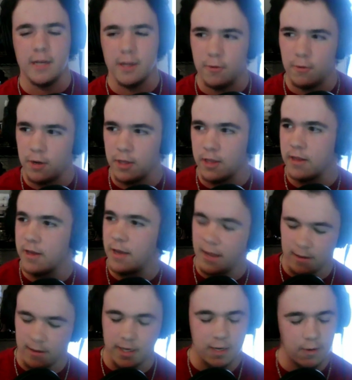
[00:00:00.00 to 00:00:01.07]
did
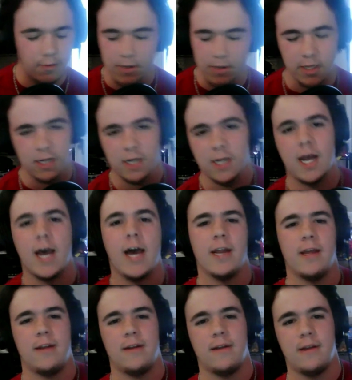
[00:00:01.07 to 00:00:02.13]
really good at it.
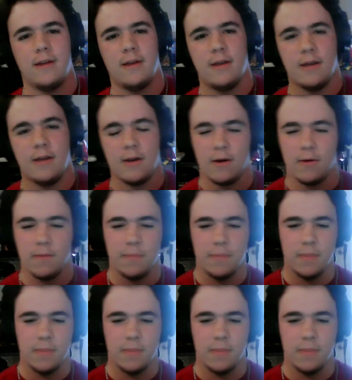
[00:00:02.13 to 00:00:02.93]
You know,